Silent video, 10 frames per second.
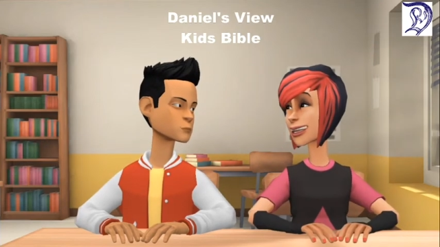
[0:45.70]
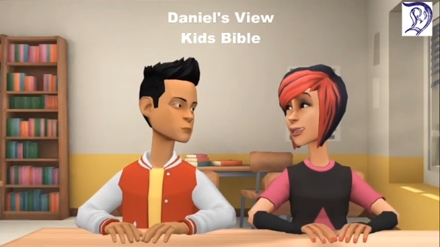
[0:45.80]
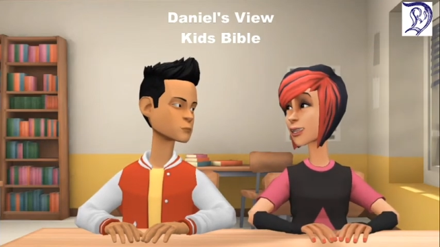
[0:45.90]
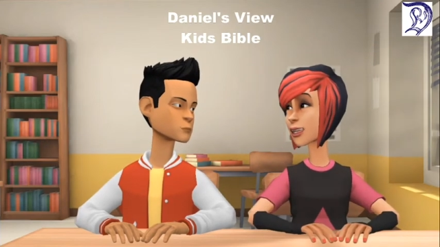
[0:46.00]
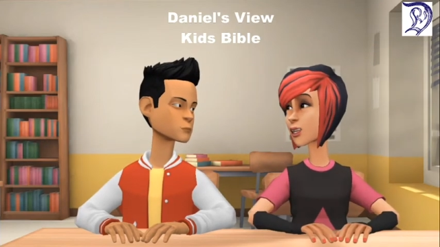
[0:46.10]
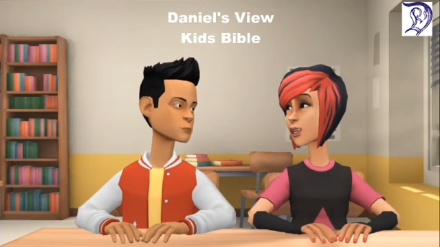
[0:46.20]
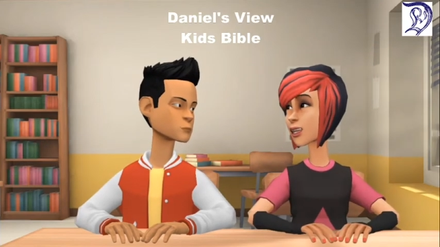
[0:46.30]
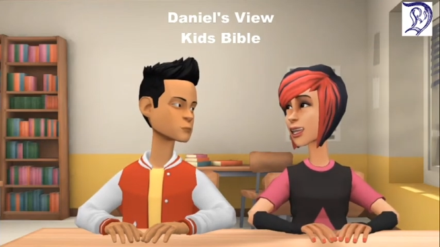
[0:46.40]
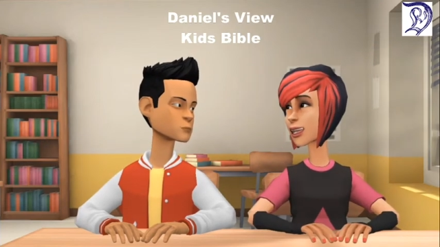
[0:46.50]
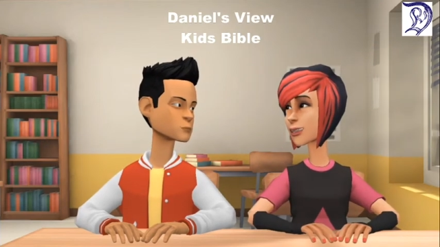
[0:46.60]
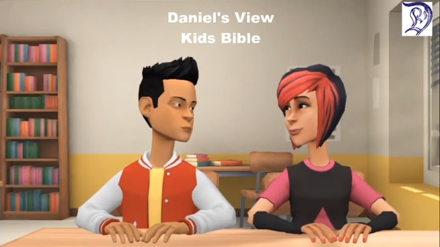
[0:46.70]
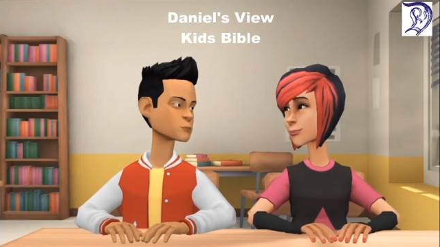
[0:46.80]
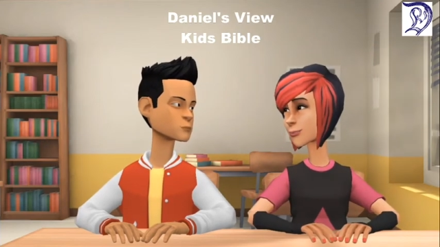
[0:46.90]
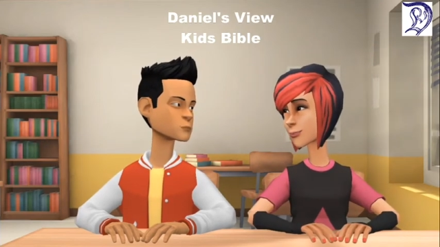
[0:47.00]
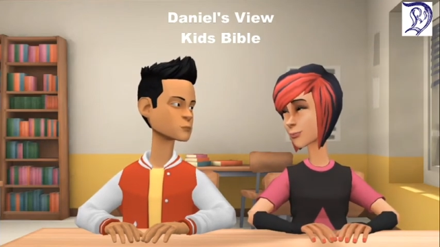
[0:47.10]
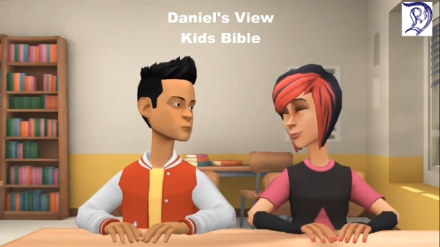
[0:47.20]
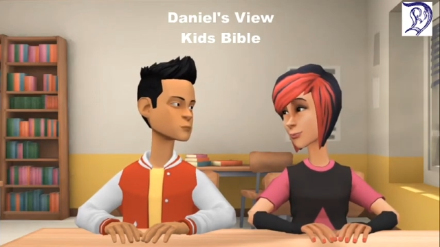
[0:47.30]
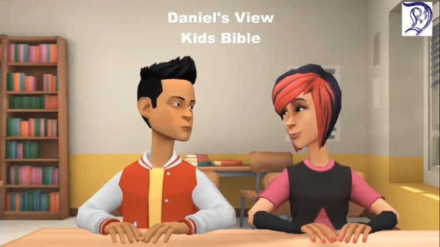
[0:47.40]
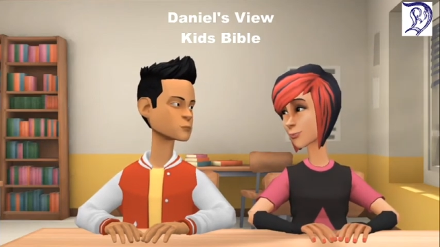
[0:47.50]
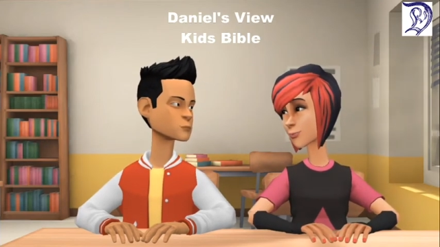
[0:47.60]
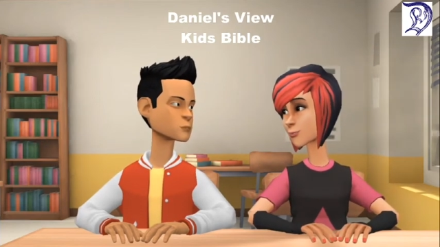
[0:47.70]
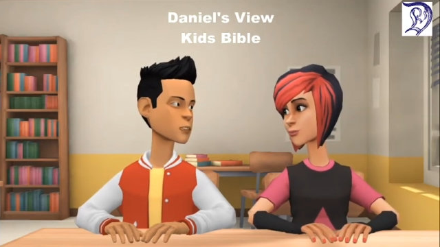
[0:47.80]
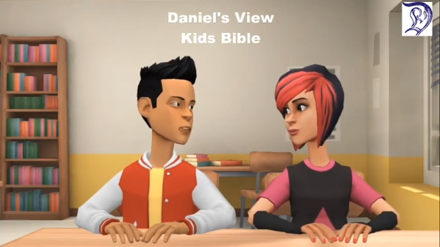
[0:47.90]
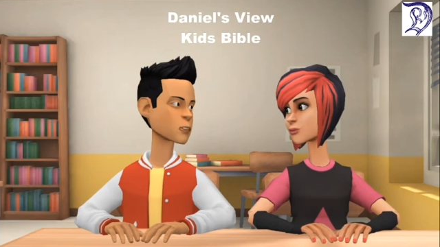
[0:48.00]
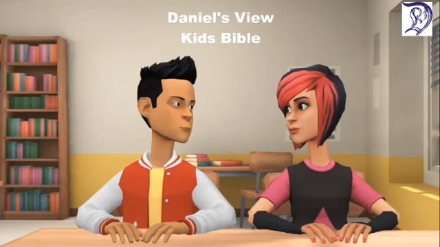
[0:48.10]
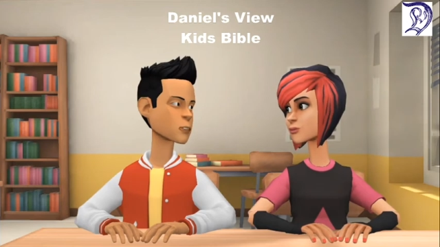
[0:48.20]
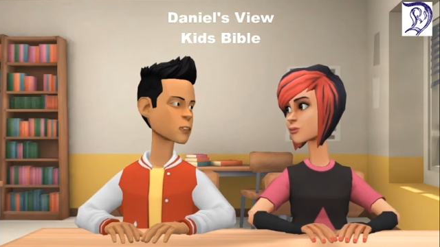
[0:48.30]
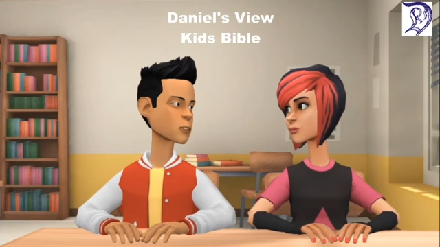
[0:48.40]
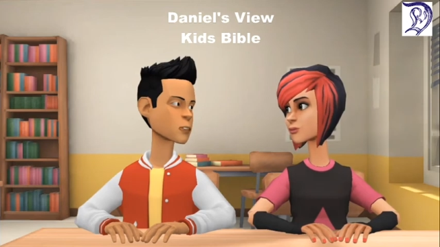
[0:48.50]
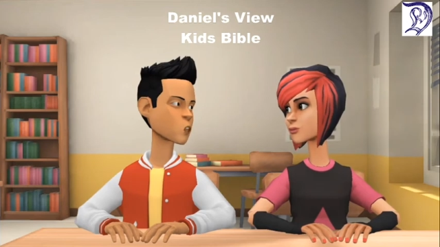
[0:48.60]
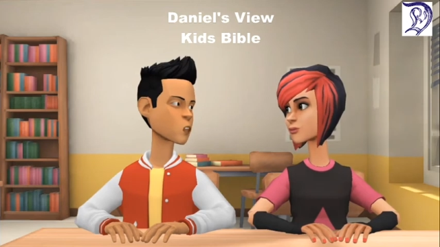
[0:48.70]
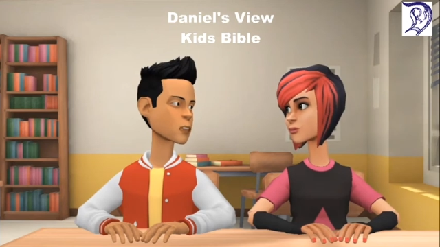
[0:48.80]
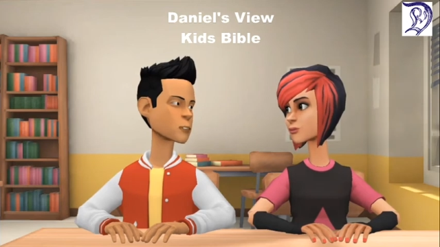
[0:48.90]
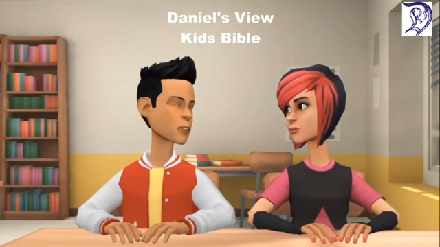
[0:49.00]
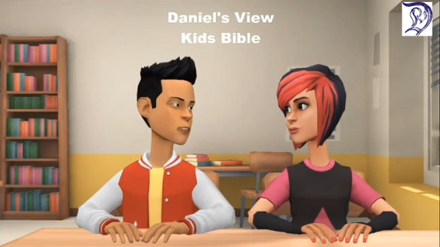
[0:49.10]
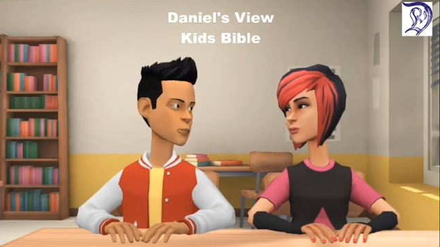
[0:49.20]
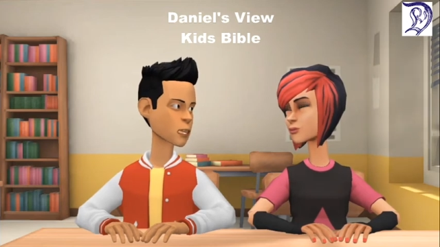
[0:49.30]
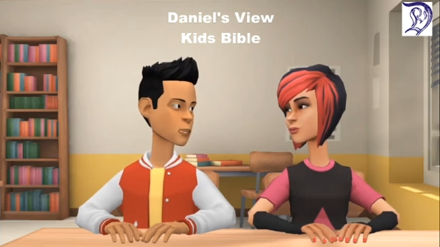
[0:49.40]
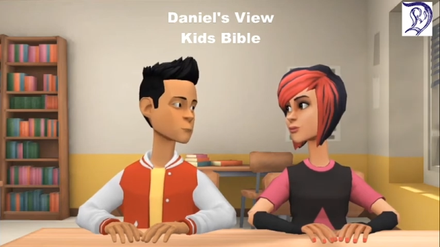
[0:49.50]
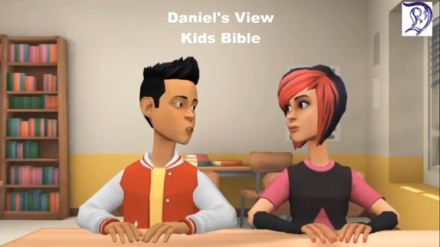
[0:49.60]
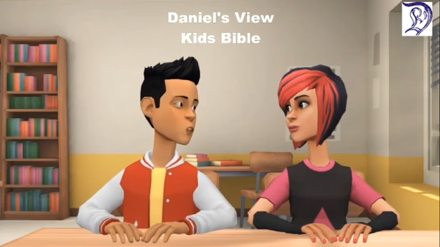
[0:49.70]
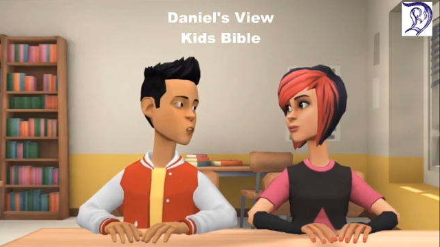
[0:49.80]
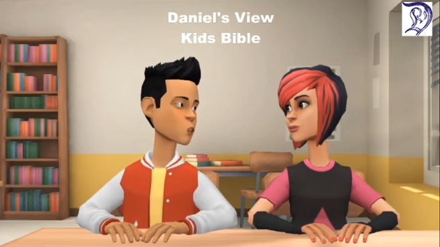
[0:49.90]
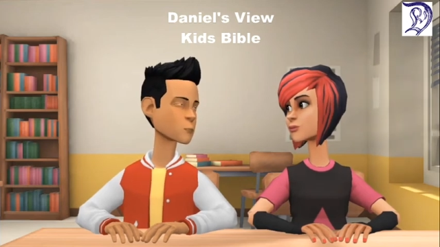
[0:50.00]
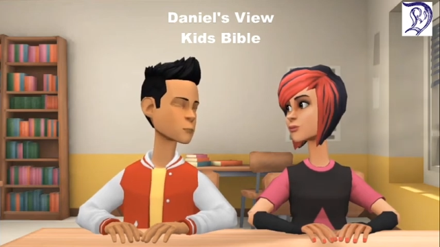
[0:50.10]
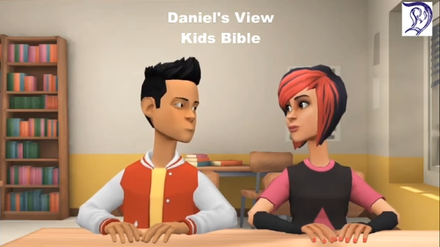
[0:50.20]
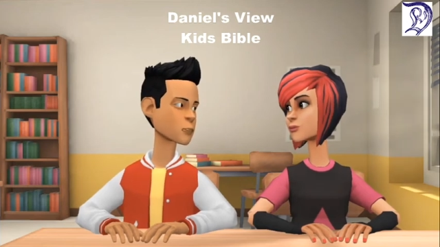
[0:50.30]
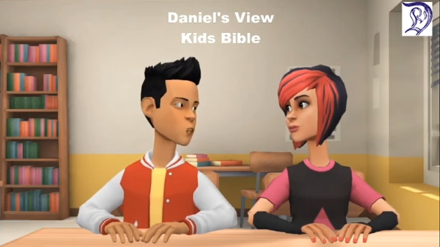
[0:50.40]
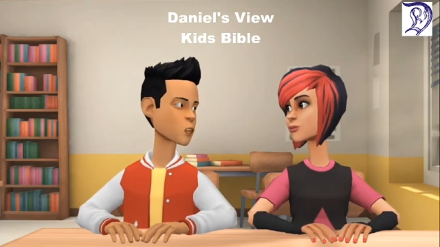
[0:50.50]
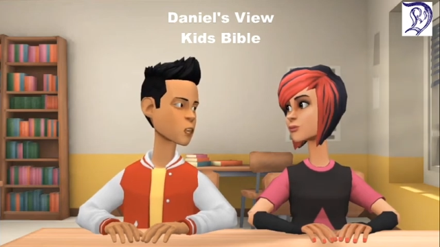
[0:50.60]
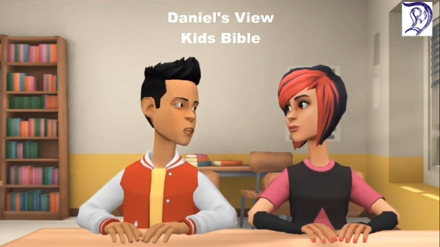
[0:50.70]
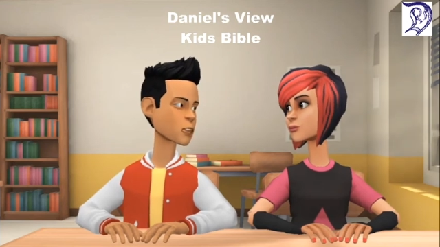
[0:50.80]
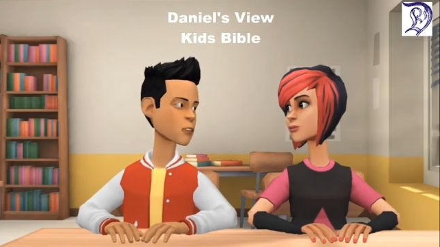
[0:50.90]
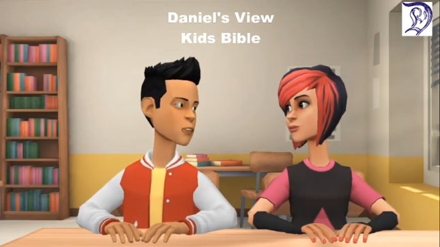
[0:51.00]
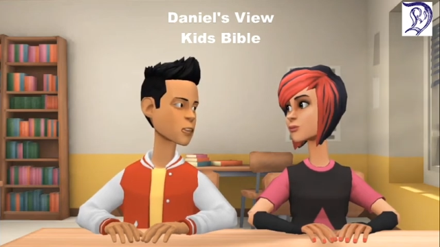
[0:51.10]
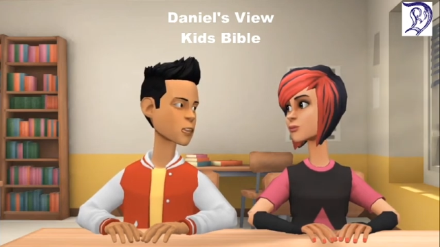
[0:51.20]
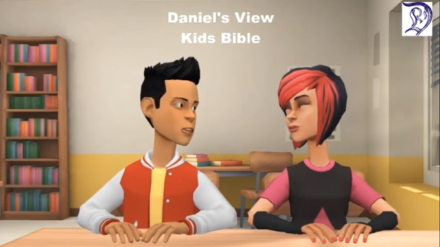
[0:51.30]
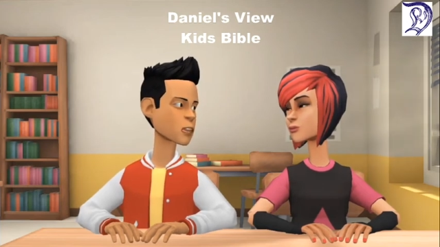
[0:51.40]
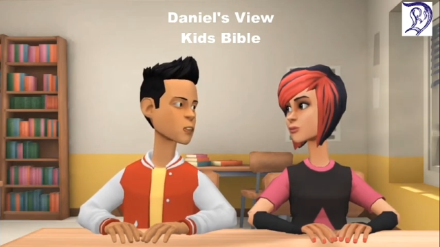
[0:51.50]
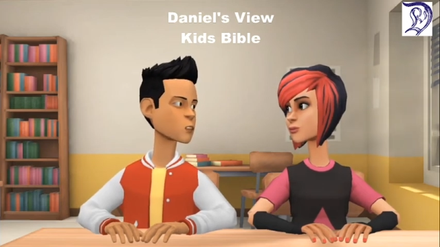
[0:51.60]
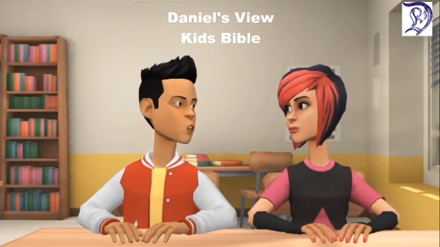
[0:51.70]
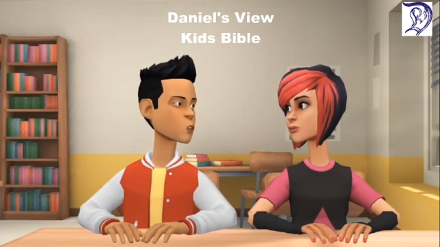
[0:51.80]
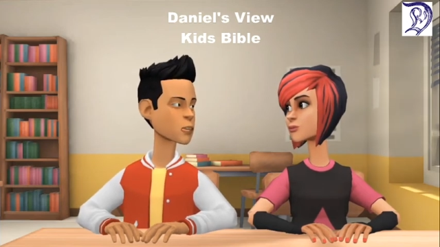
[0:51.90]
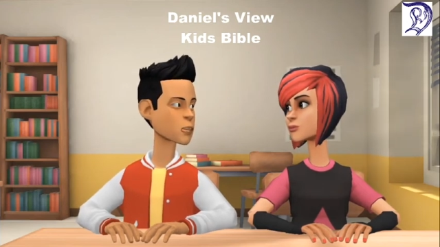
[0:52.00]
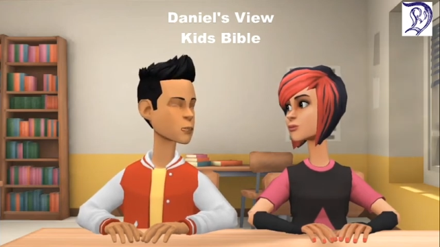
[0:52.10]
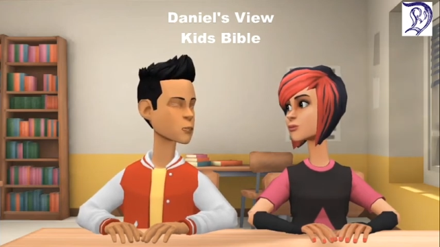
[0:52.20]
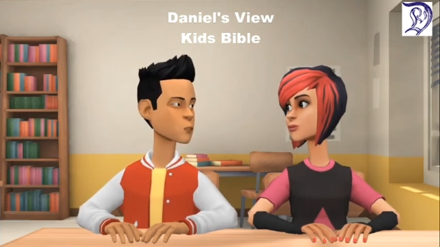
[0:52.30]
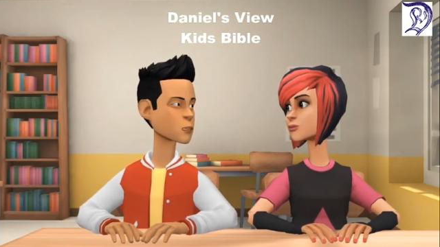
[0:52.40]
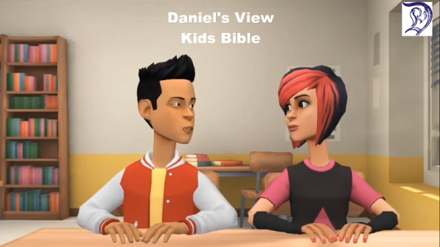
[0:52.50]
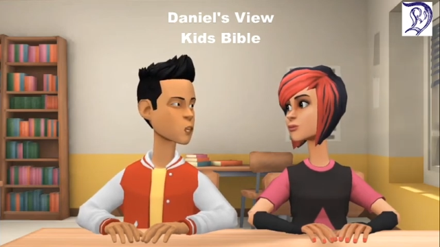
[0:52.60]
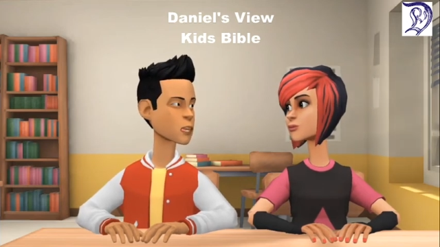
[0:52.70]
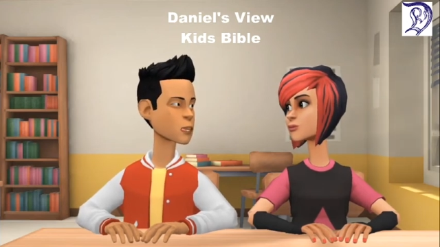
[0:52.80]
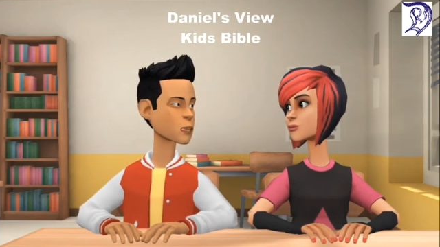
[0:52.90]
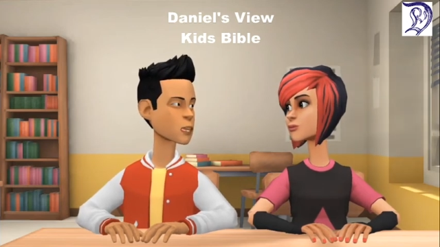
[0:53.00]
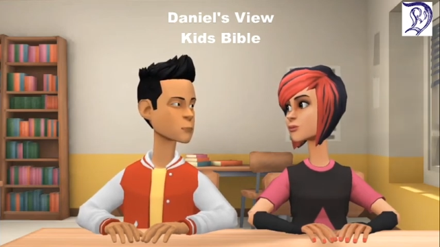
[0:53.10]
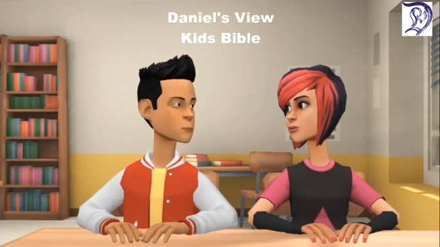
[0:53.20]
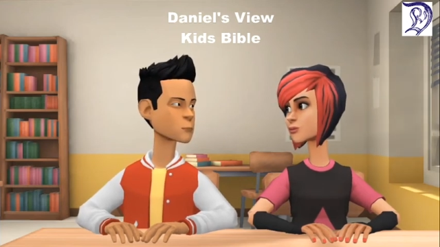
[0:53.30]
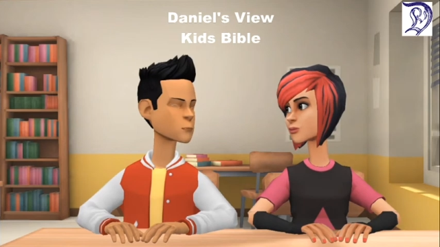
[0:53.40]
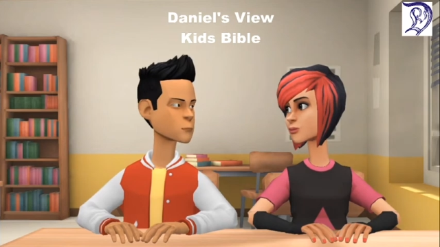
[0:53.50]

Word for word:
Speaker 1: excited to hear it.
Speaker 2: The disciples had locked themselves in a small room because they were afraid the leaders would send soldiers to arrest them.